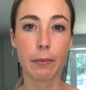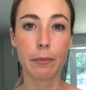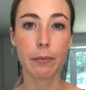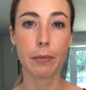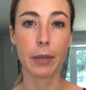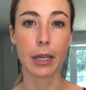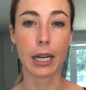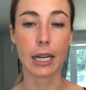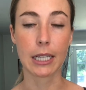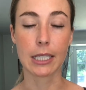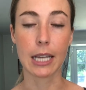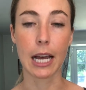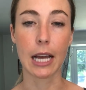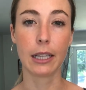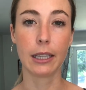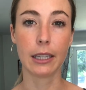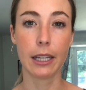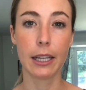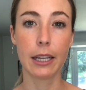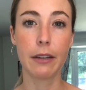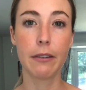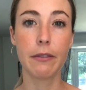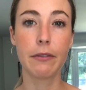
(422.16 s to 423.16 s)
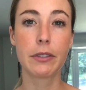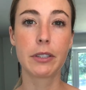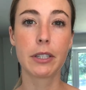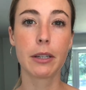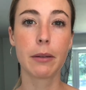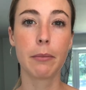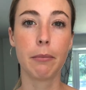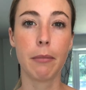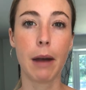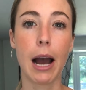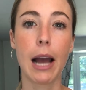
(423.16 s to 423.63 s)
because I lived
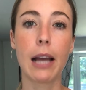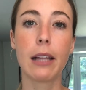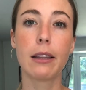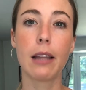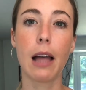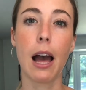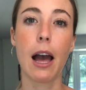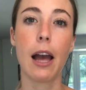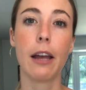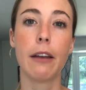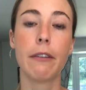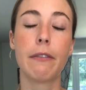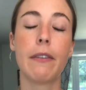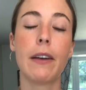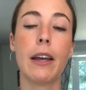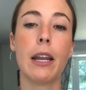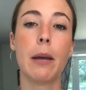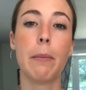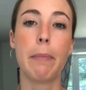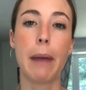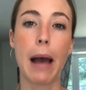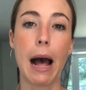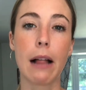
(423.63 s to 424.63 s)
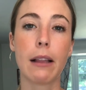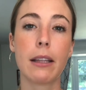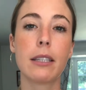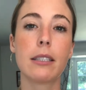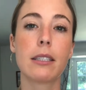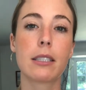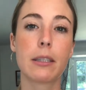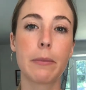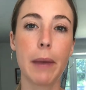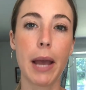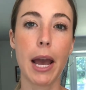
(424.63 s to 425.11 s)
my life in a
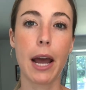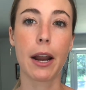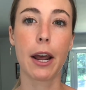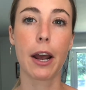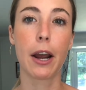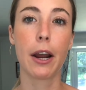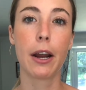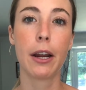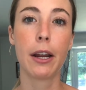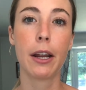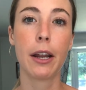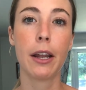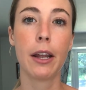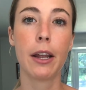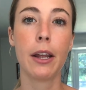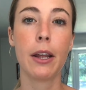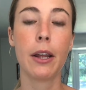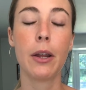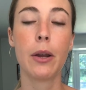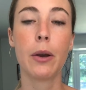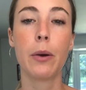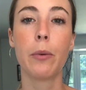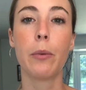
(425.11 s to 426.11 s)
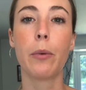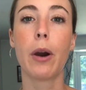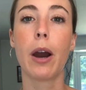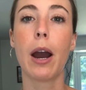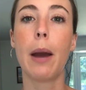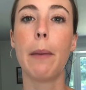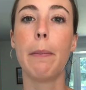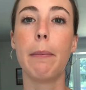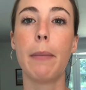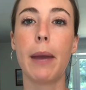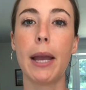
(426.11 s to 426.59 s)
balanced manner where
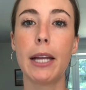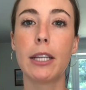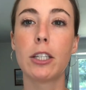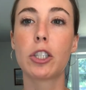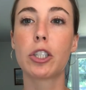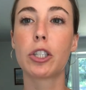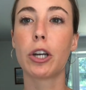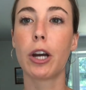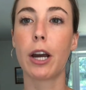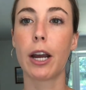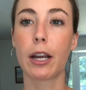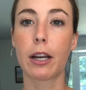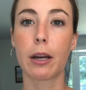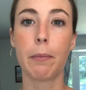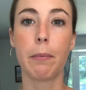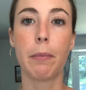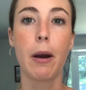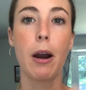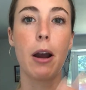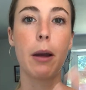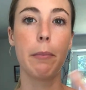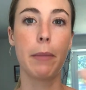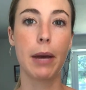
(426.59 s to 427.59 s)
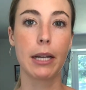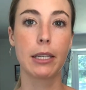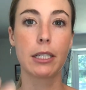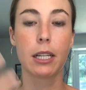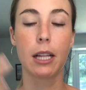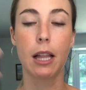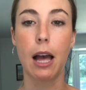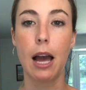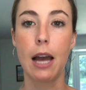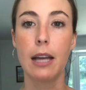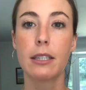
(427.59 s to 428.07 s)
I made sure I
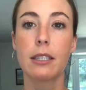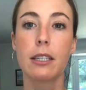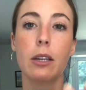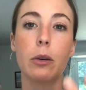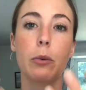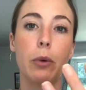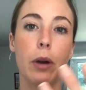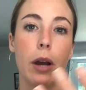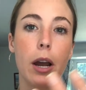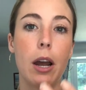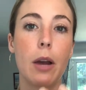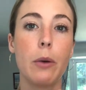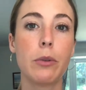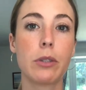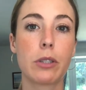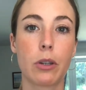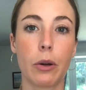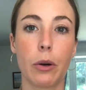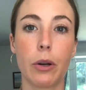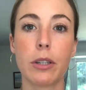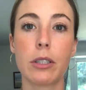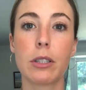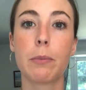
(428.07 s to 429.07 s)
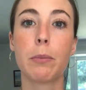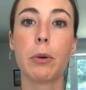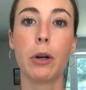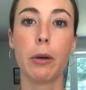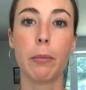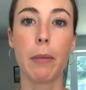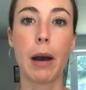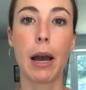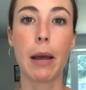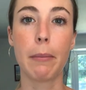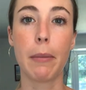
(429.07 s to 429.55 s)
compartmentalized like where I was going to
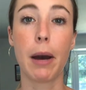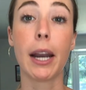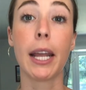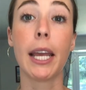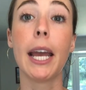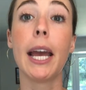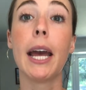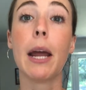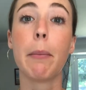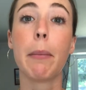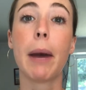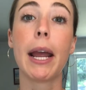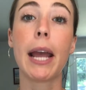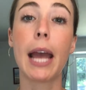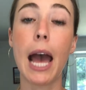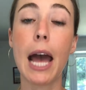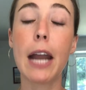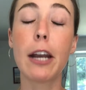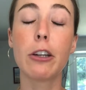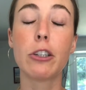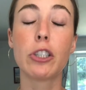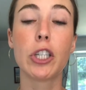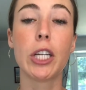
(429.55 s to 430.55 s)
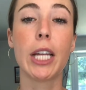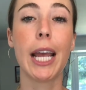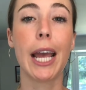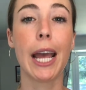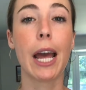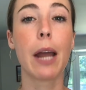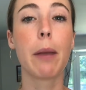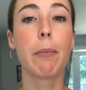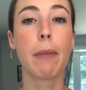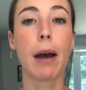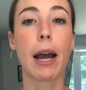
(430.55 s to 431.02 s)
put my money and my energy
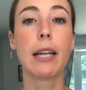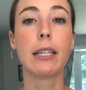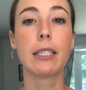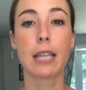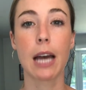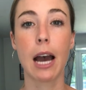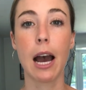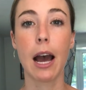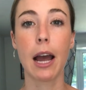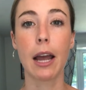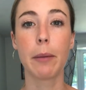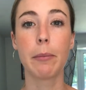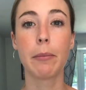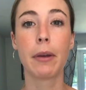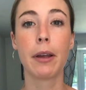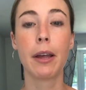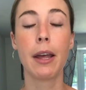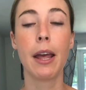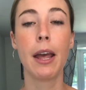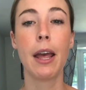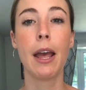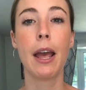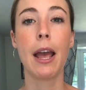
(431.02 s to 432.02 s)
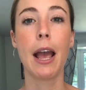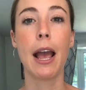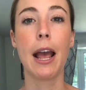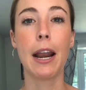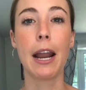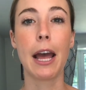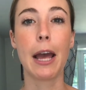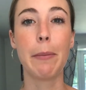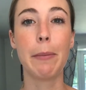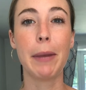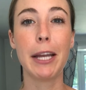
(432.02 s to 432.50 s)
and my time.
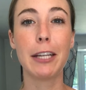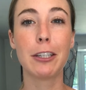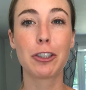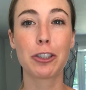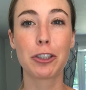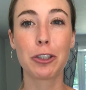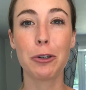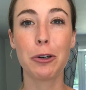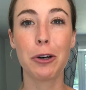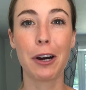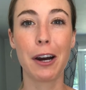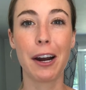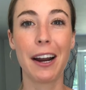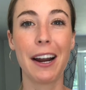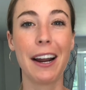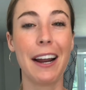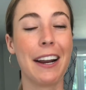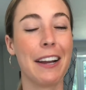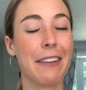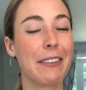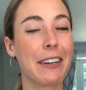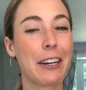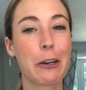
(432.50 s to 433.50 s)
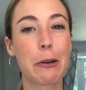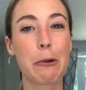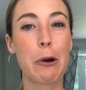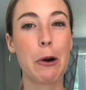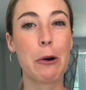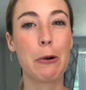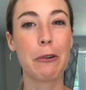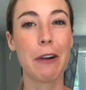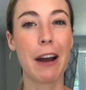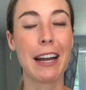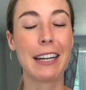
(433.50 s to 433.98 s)
And I made sure, and I'm gonna
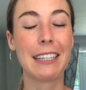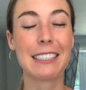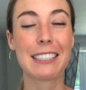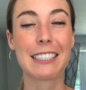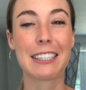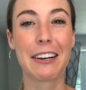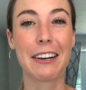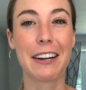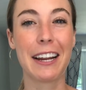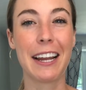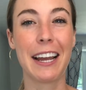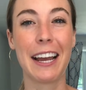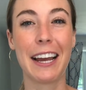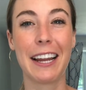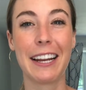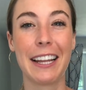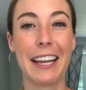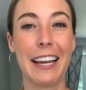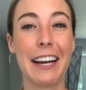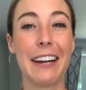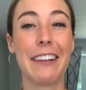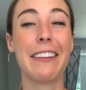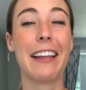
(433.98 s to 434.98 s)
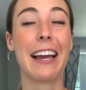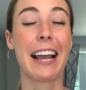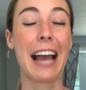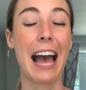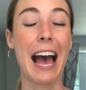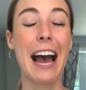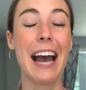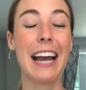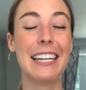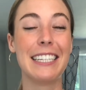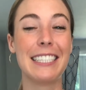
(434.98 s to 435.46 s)
quote Ryan Serhant here, like
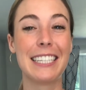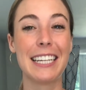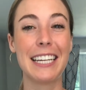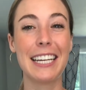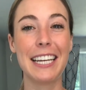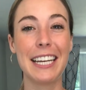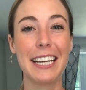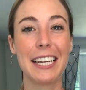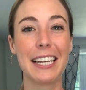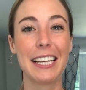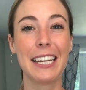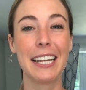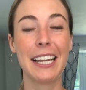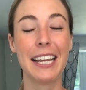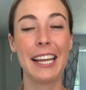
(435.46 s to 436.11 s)
I did